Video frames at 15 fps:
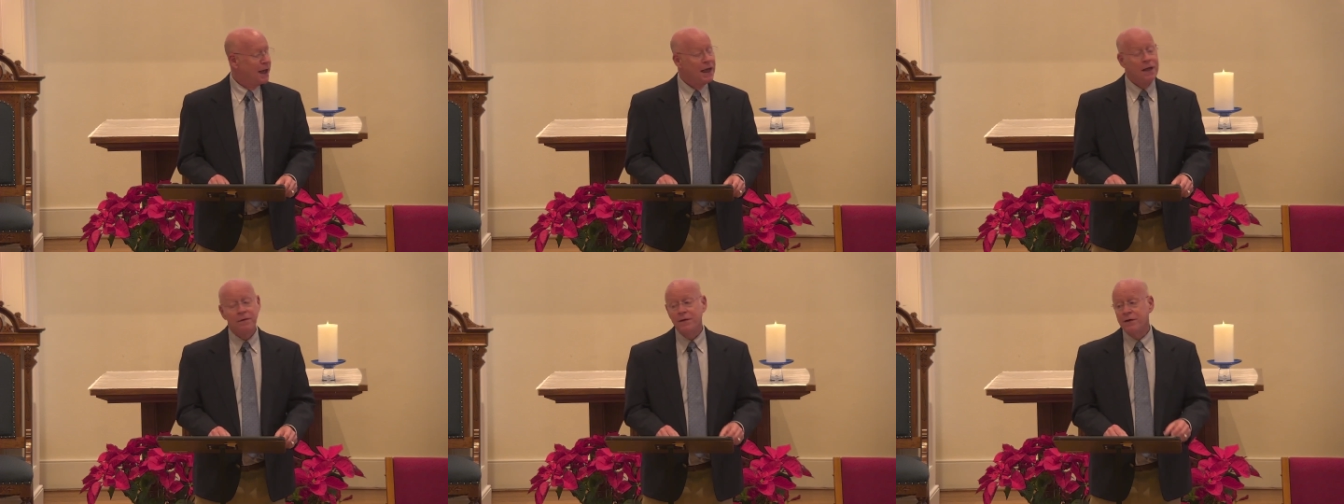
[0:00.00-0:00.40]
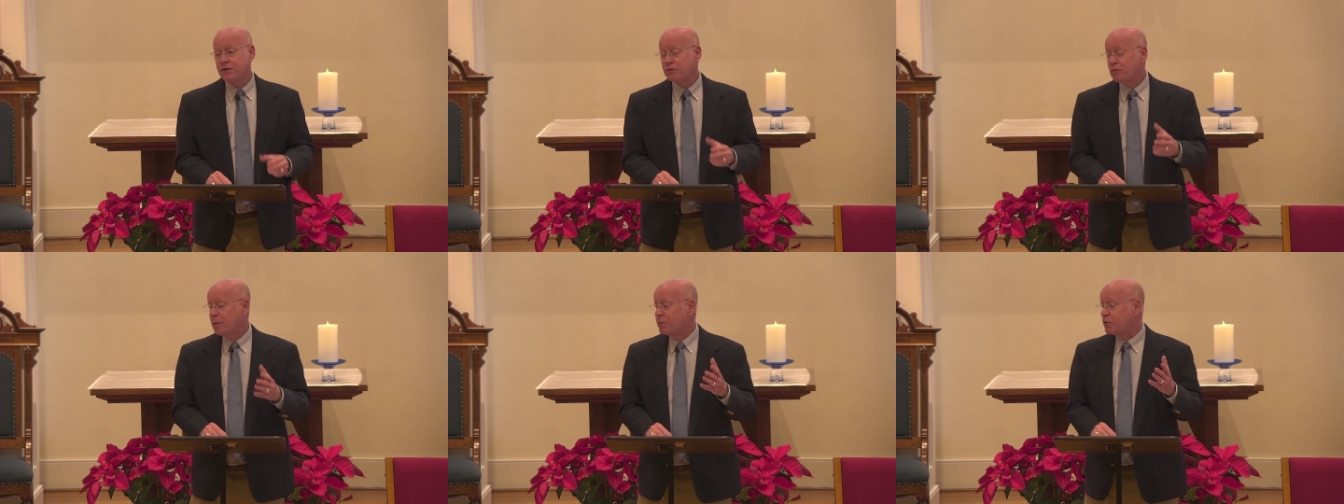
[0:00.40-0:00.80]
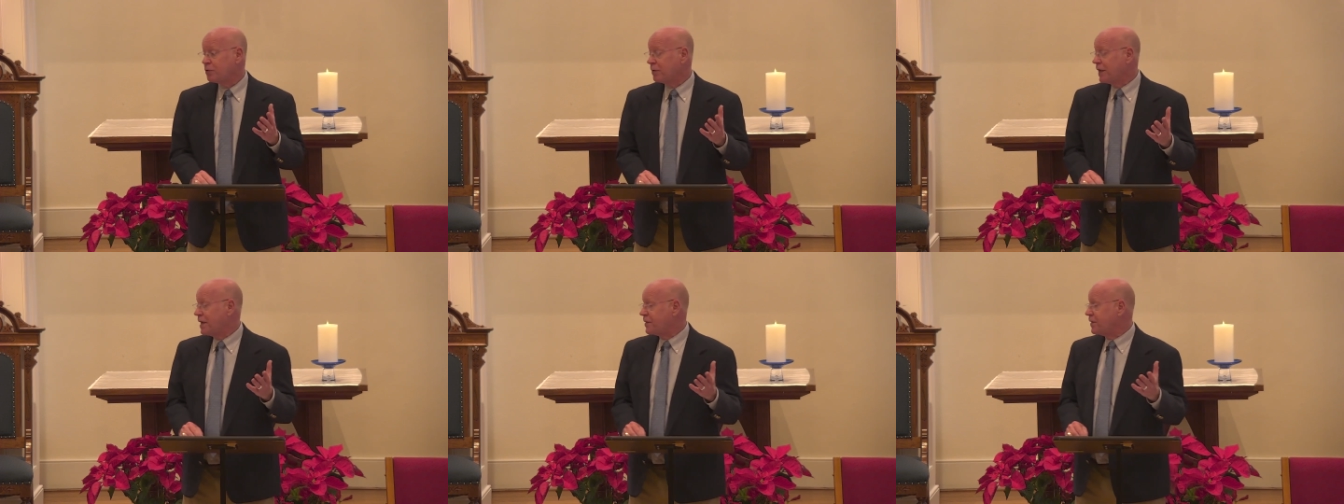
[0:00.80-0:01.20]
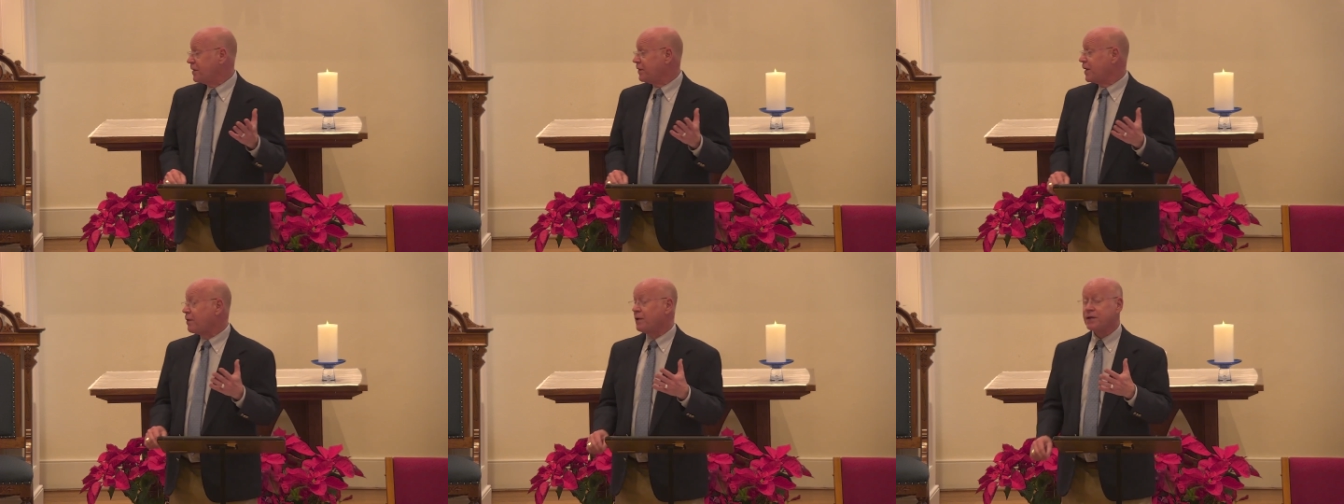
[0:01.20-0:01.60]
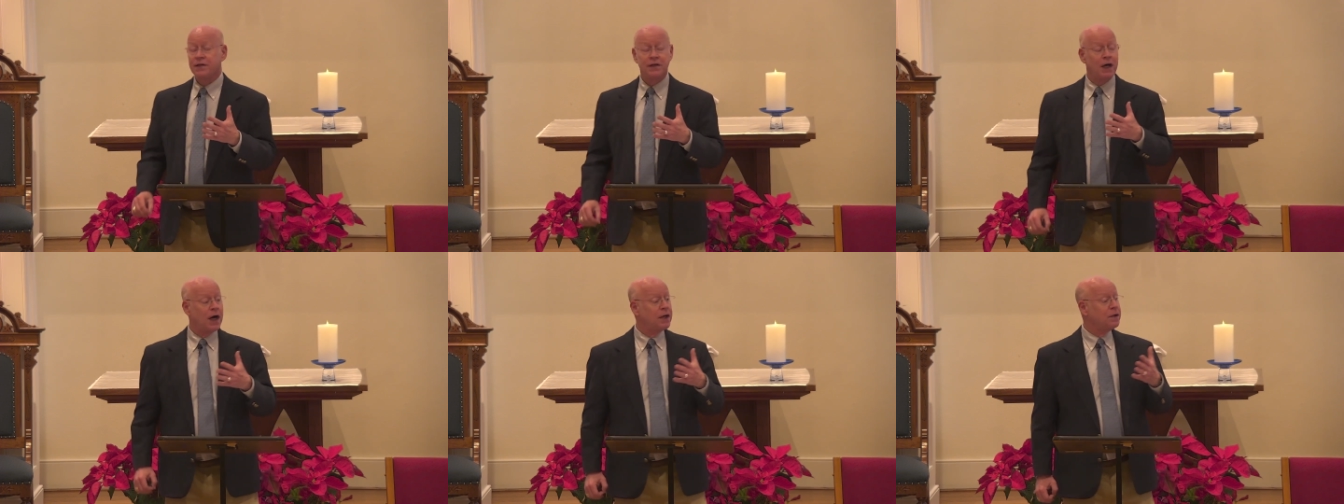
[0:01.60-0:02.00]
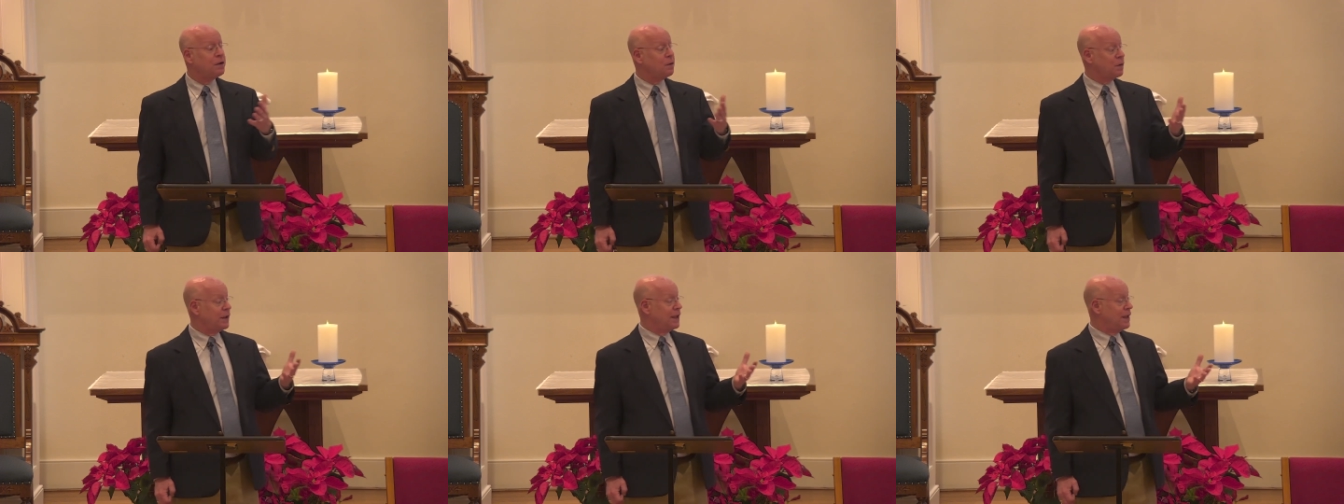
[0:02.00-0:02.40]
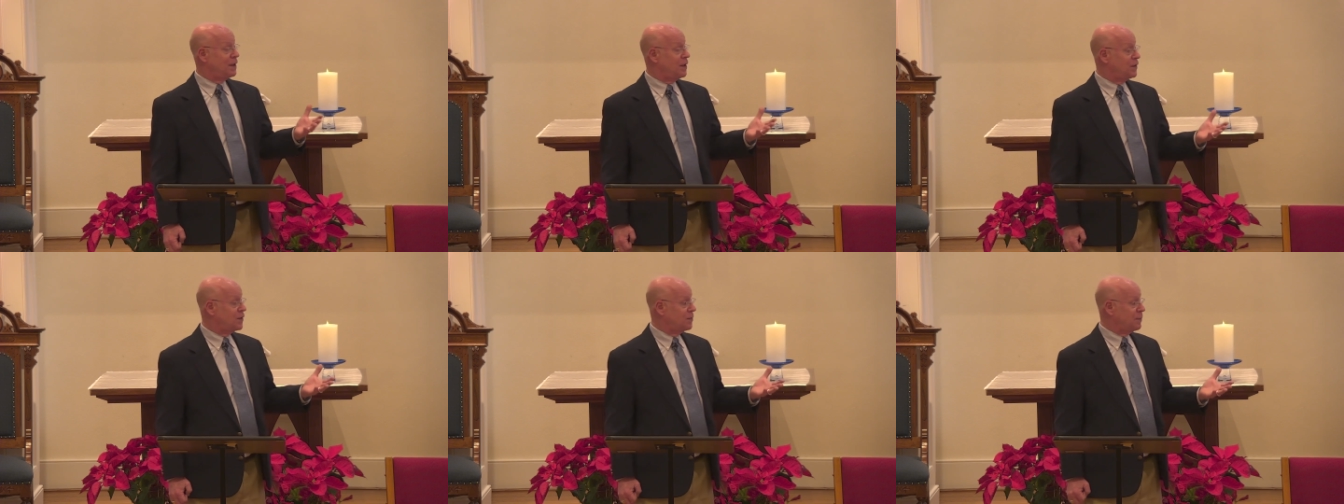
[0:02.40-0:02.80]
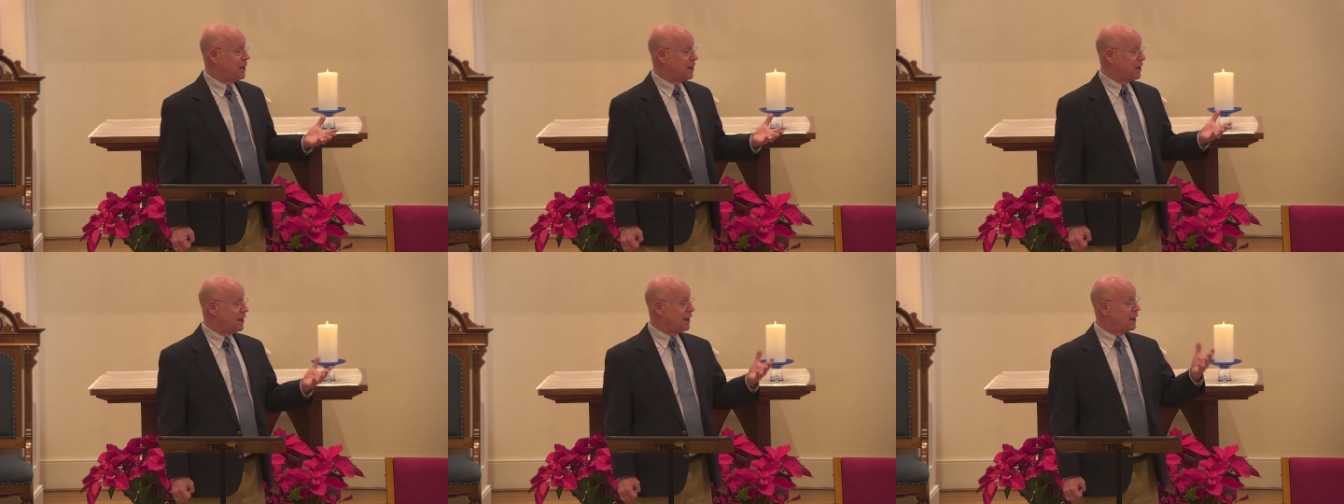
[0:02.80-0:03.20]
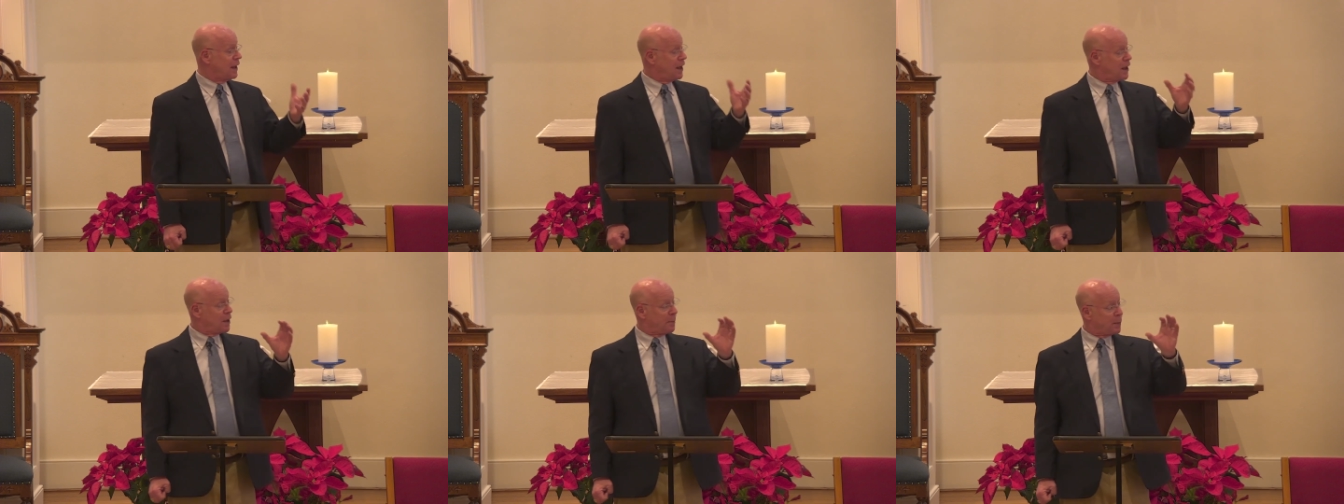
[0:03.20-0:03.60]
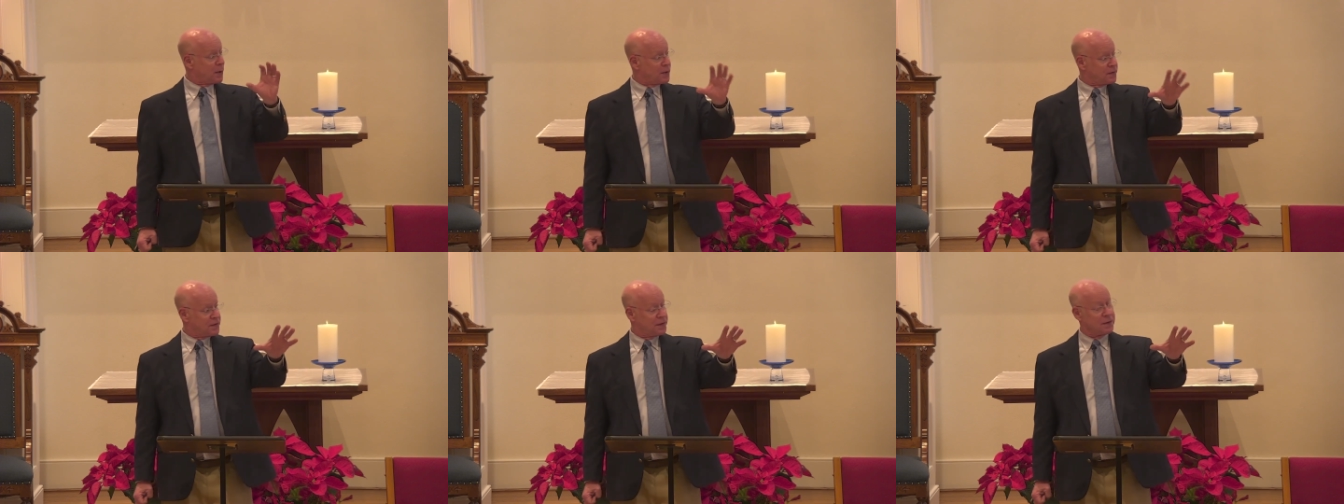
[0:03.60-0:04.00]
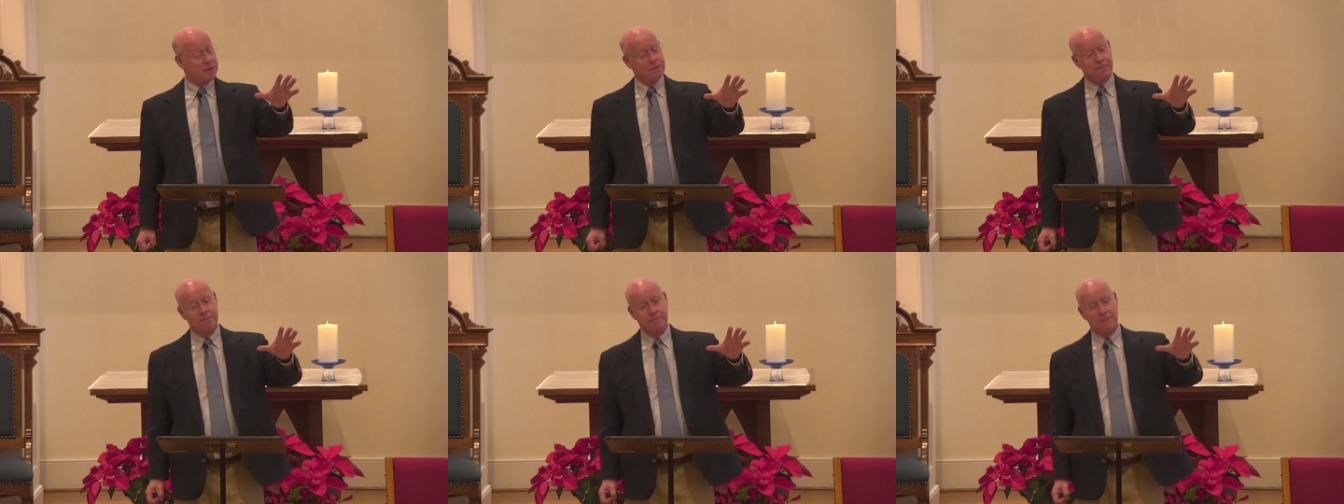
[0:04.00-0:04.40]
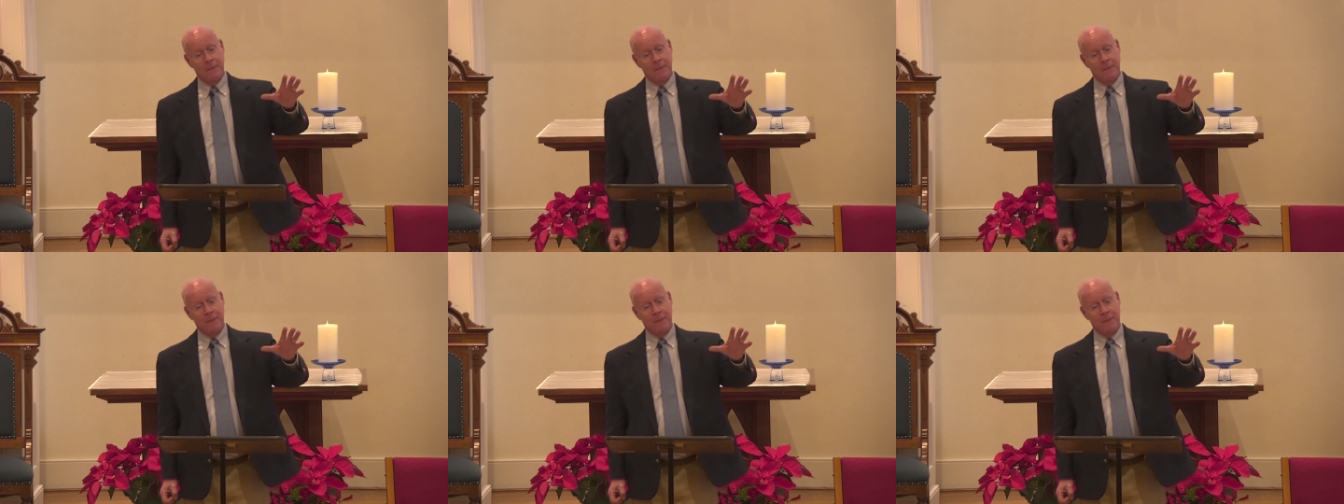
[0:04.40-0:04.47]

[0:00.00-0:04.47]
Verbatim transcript: In this scripture lesson, there is an unclean spirit in a person,